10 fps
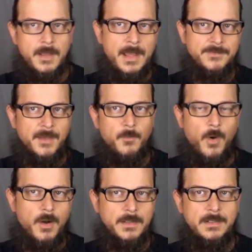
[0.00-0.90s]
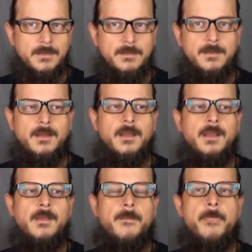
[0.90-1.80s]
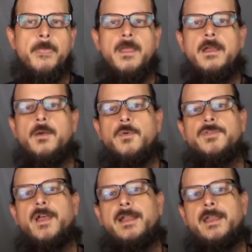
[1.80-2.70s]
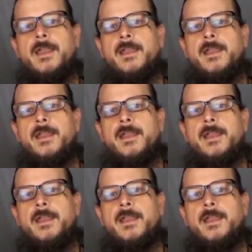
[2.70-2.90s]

as I'm walking, was like